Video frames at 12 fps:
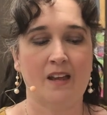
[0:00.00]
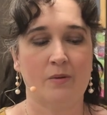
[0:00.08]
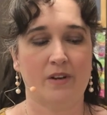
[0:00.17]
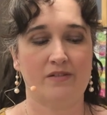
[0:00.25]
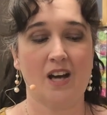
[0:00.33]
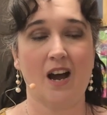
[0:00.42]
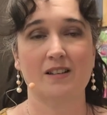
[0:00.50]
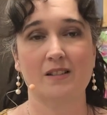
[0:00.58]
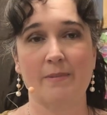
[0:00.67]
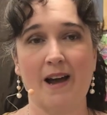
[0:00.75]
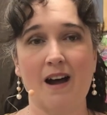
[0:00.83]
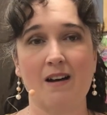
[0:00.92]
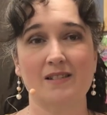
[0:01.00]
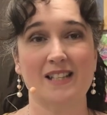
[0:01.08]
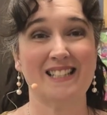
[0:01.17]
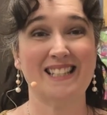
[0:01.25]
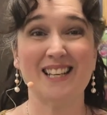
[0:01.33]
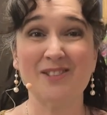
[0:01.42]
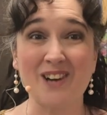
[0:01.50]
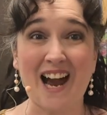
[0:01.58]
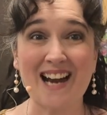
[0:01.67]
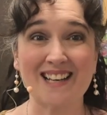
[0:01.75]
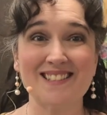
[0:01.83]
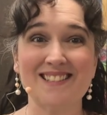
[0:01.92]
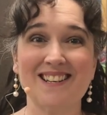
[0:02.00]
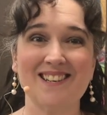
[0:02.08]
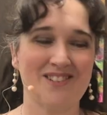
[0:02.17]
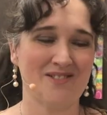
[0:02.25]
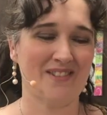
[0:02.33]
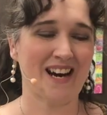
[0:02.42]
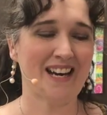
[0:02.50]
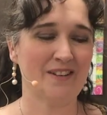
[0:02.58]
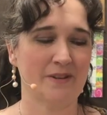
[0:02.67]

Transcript: We've talked about the T-Rex, right?